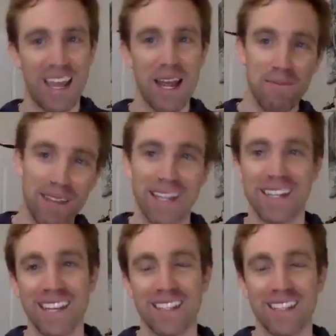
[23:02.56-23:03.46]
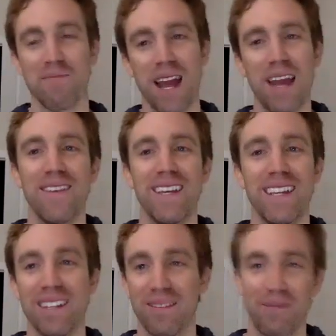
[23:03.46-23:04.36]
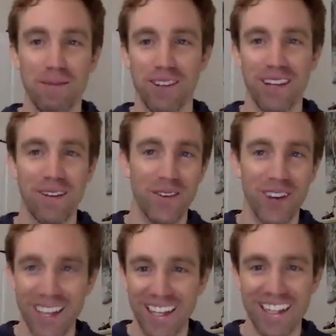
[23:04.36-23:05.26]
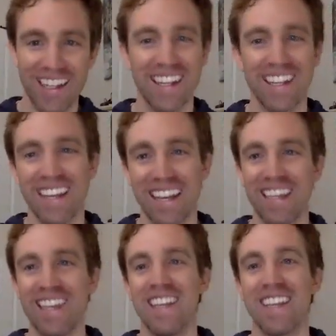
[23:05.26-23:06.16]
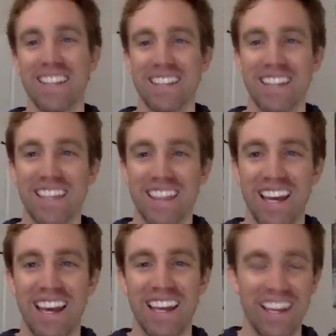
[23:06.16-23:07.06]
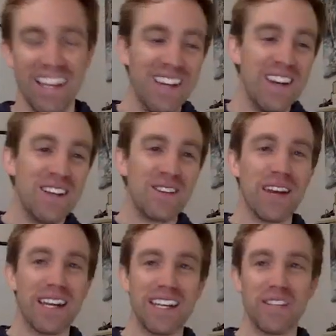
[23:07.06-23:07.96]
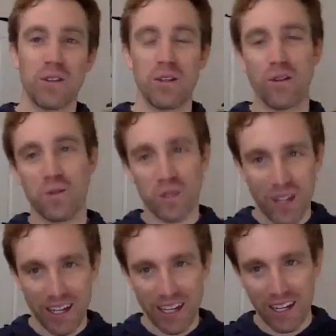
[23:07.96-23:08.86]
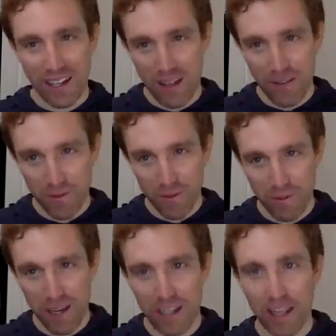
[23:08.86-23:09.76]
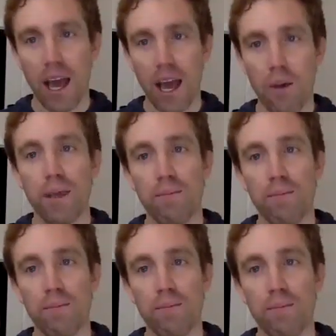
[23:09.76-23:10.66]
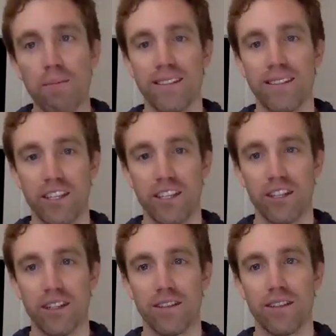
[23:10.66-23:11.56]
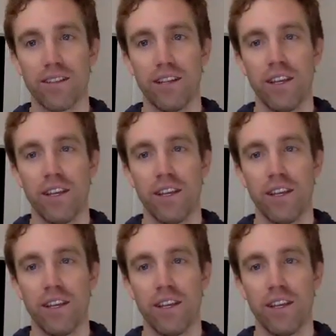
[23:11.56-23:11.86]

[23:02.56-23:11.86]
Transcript: hey, I'm taking Tesla private, and people are like, what? You know, like things like that. So I guess, you know, studying information, like how people make decisions,